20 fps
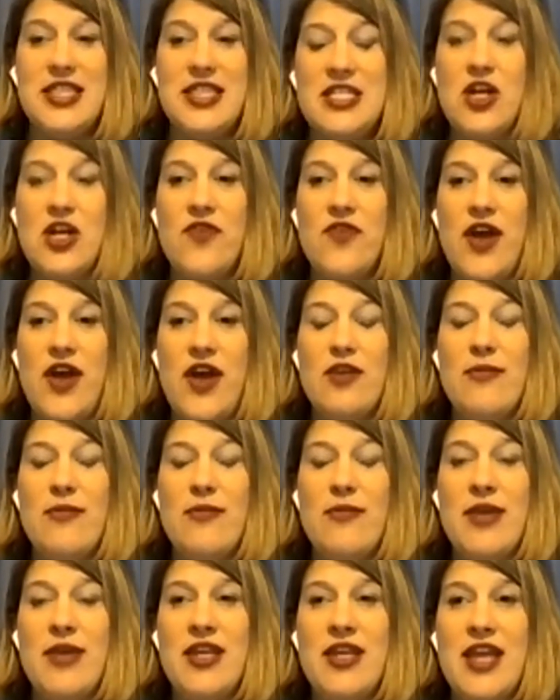things in our
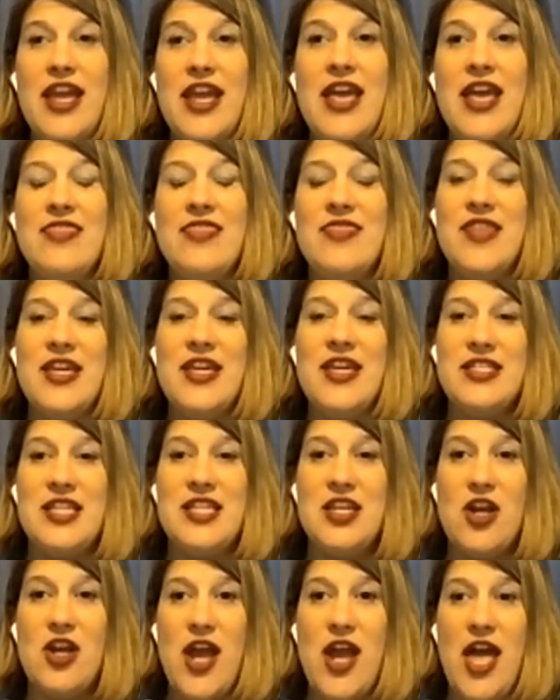environment and
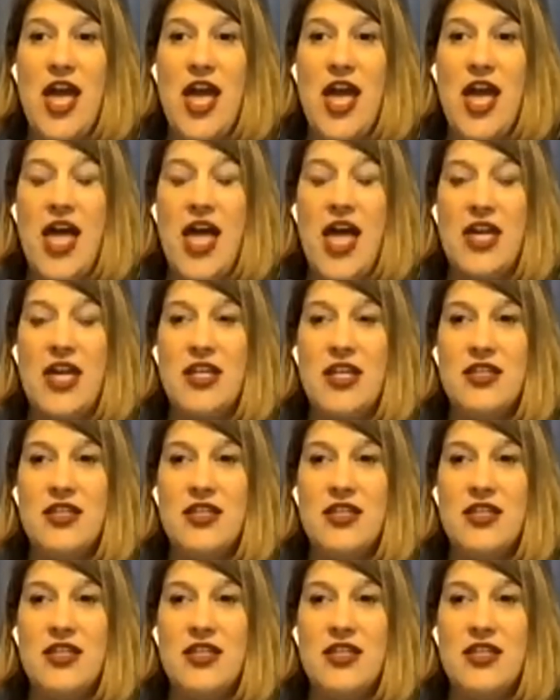things in our head.